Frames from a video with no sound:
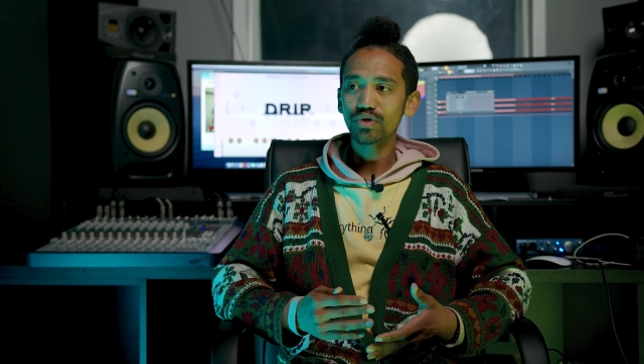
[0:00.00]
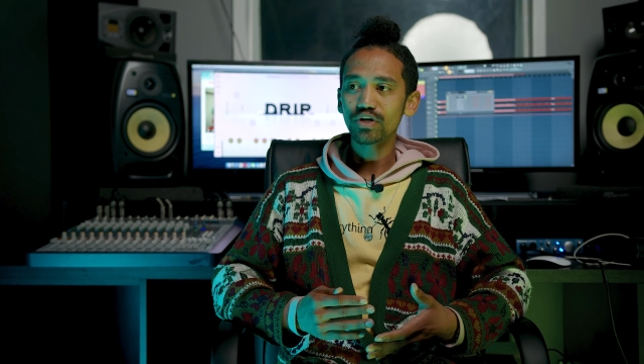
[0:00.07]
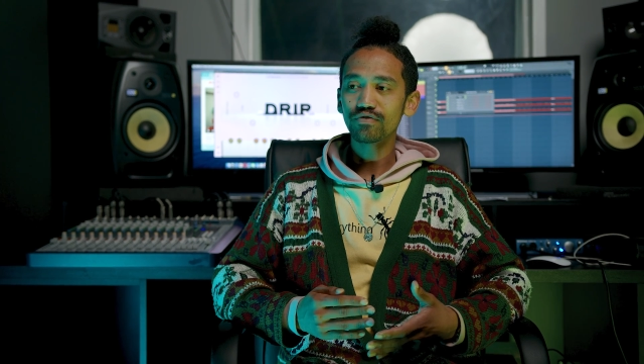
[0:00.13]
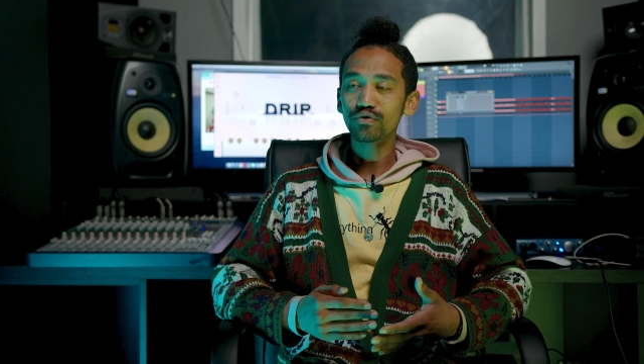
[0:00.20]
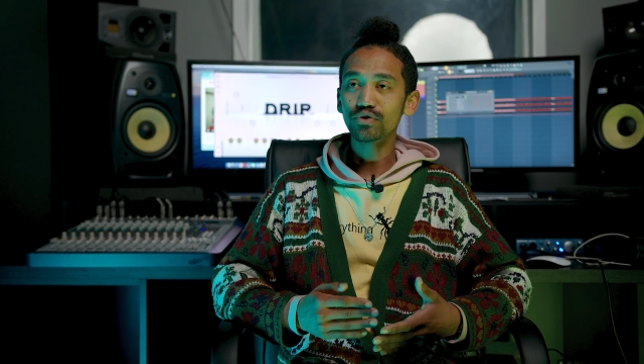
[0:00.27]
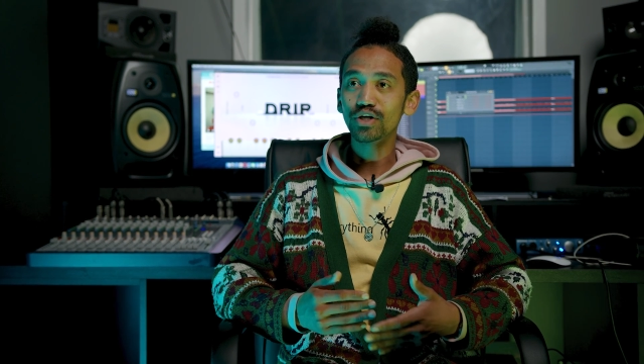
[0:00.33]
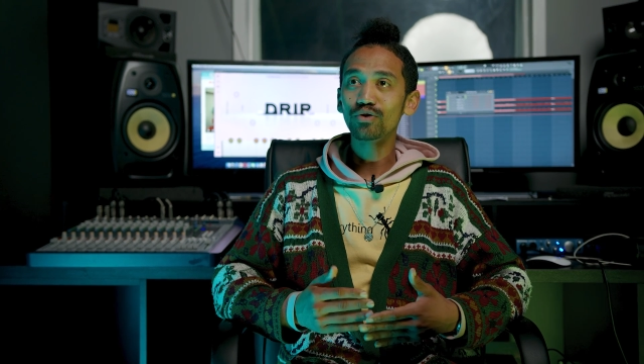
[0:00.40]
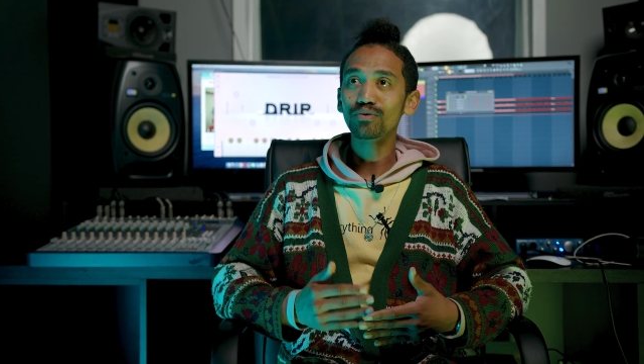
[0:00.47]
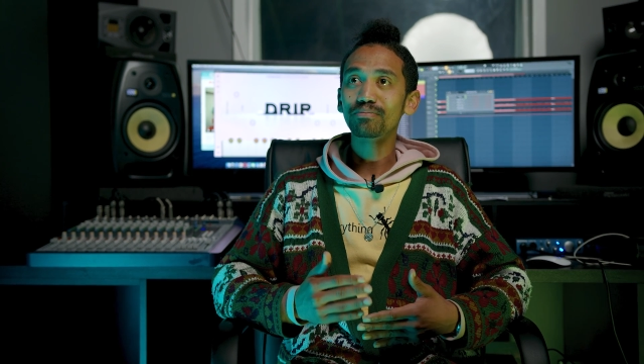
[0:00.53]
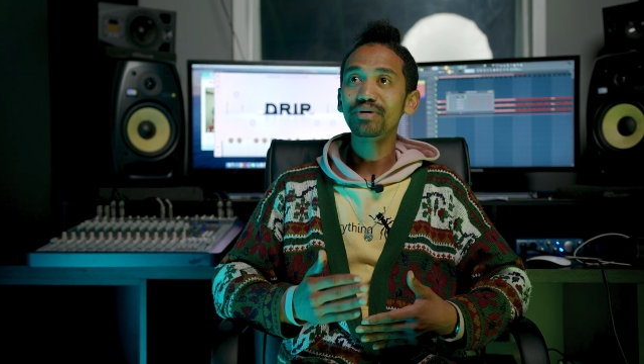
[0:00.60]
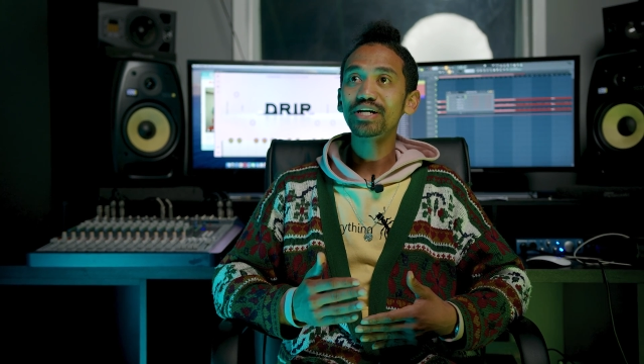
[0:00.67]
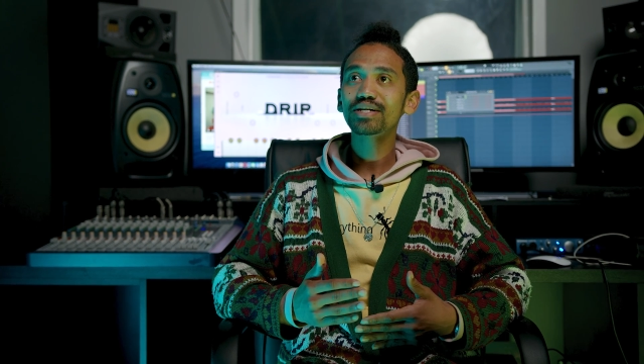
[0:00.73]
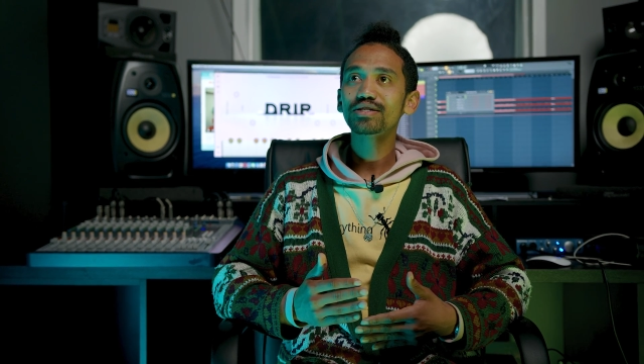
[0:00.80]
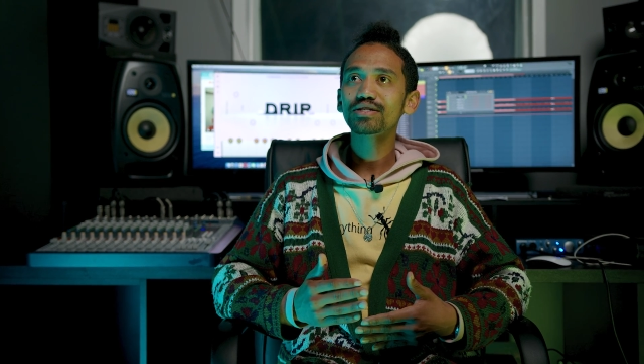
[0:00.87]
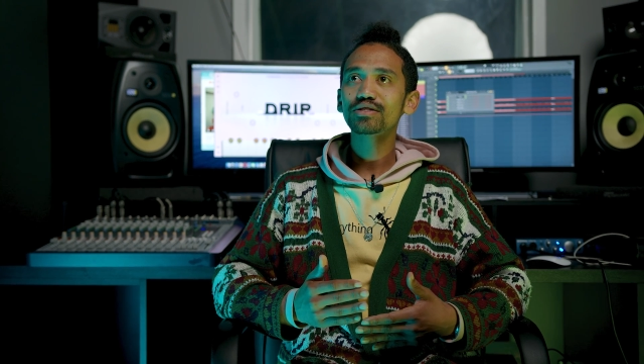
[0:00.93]
if you don't
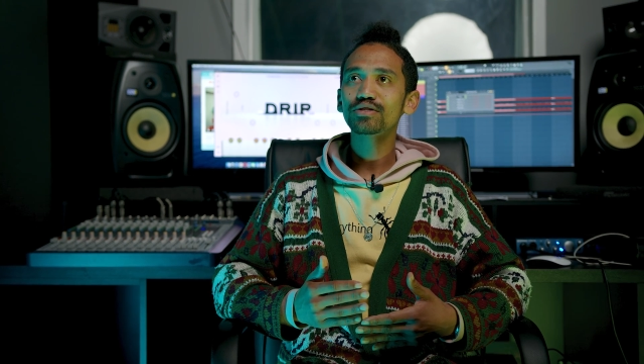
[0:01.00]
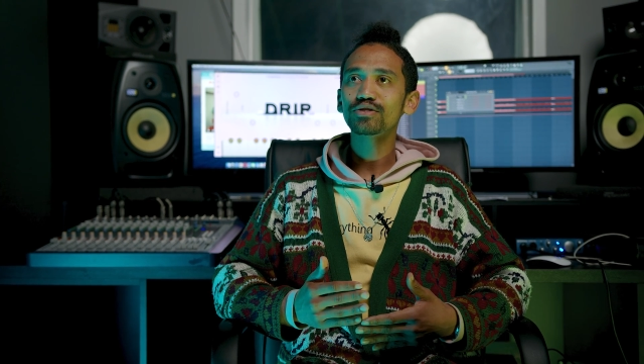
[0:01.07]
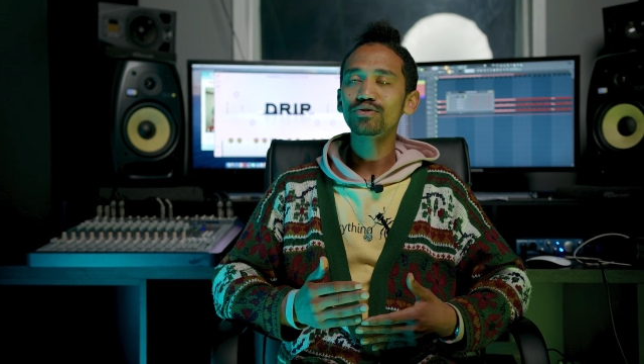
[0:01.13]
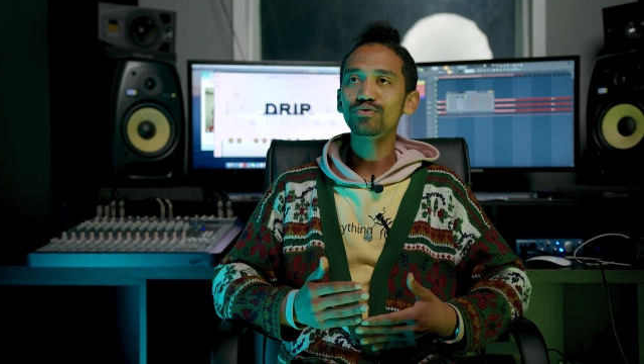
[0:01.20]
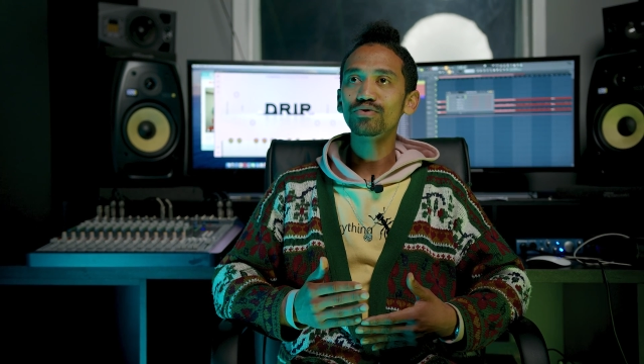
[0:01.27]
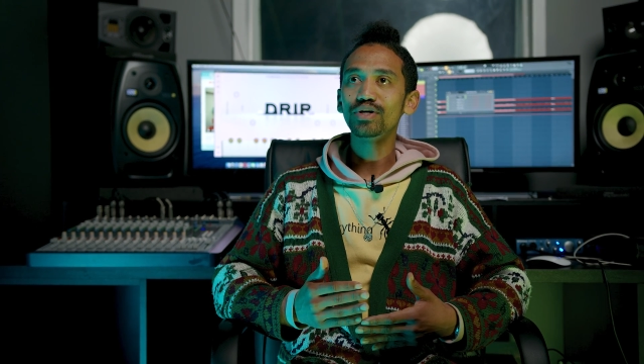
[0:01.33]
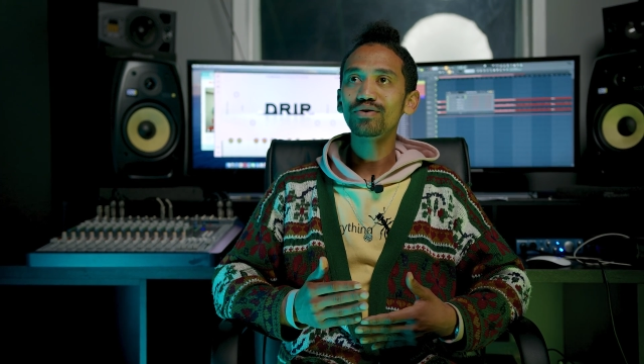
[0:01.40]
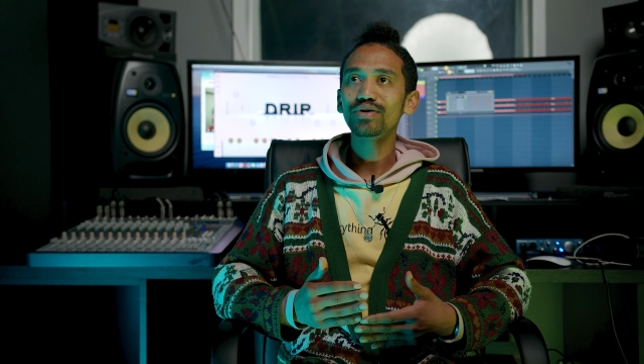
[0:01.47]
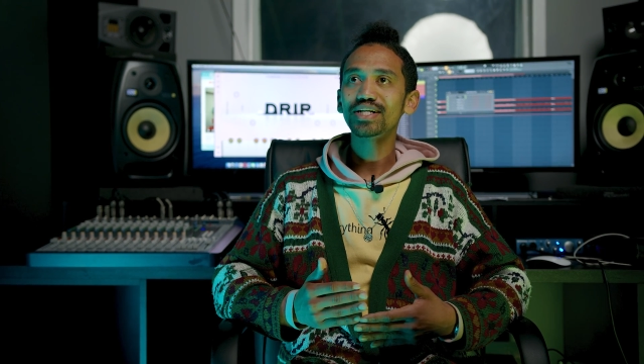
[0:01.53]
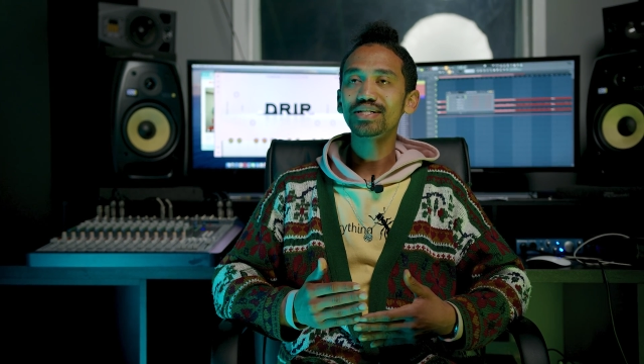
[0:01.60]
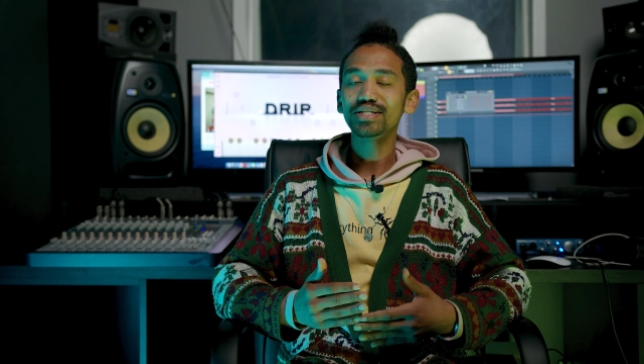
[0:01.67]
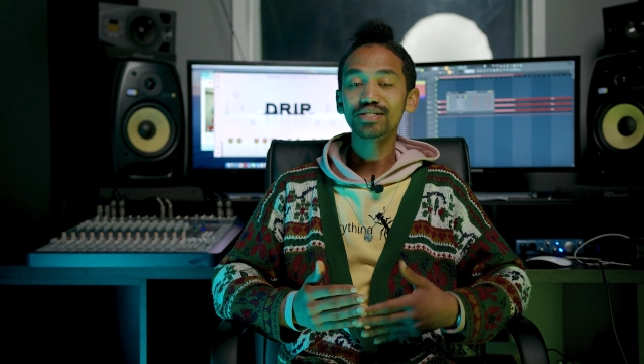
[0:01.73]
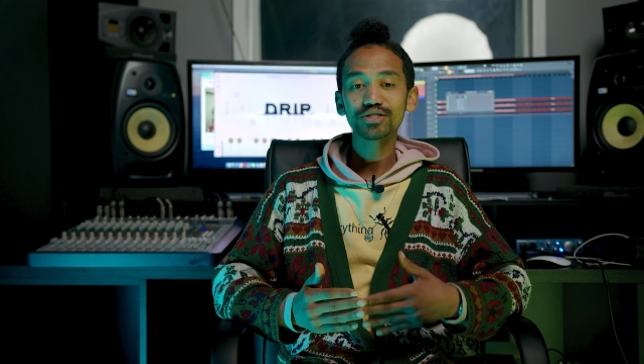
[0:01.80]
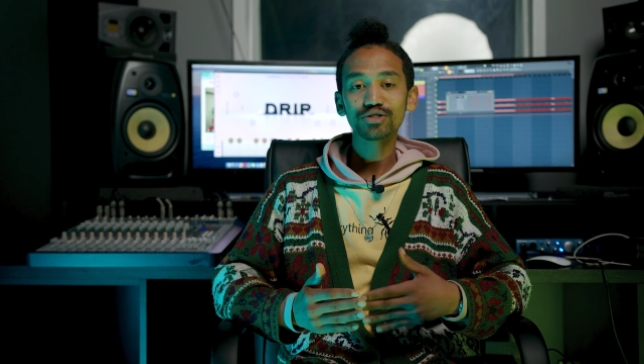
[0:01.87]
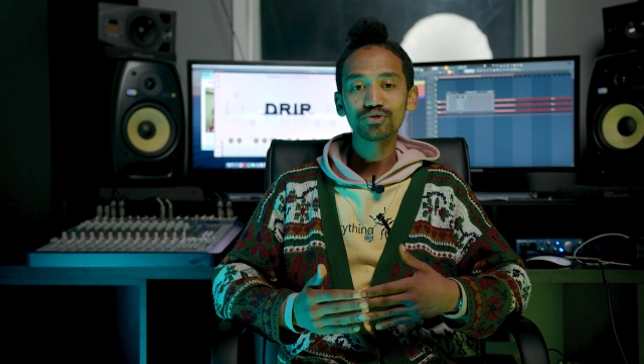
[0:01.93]
make it, you know at
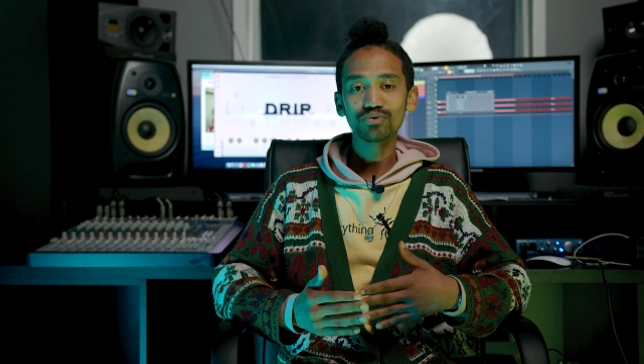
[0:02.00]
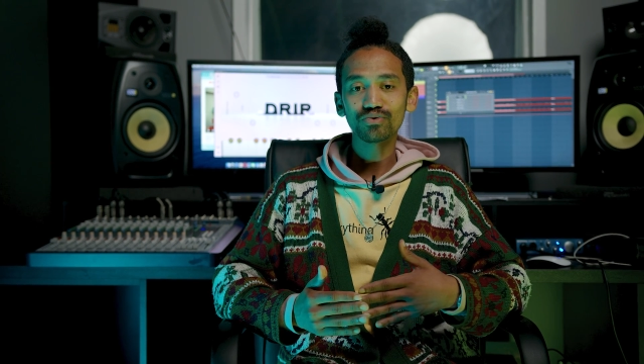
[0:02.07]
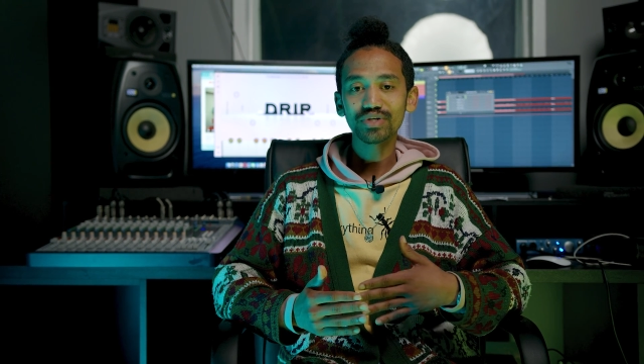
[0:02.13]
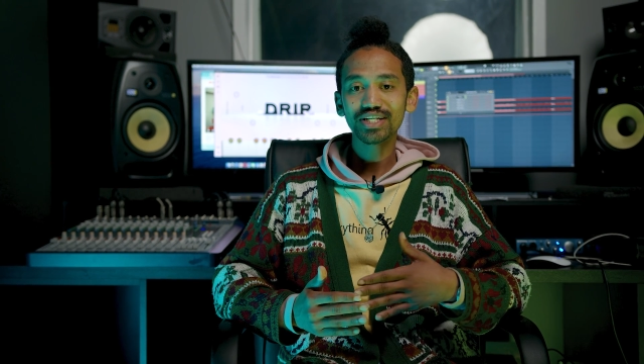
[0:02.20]
least you